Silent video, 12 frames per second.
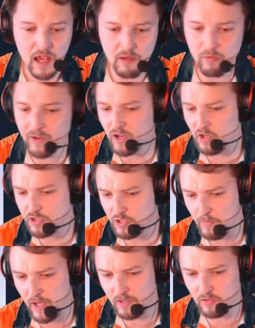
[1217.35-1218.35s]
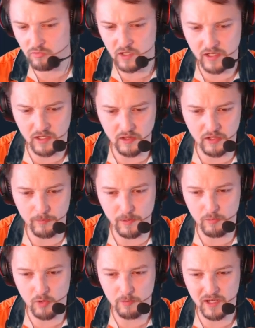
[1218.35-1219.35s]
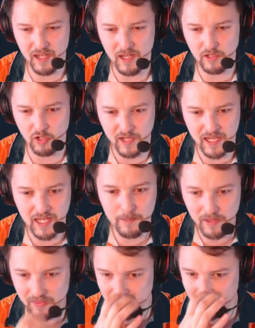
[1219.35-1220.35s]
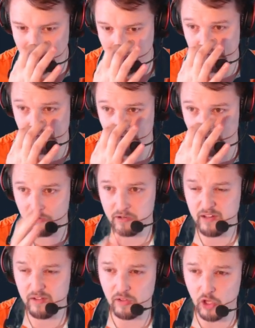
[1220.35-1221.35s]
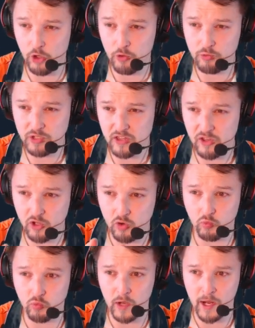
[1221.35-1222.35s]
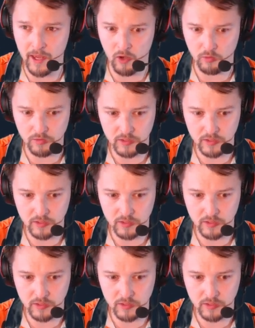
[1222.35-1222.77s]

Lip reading: I wouldn't also mind running a little bit more, but again, you're keeping this deck very low to the ground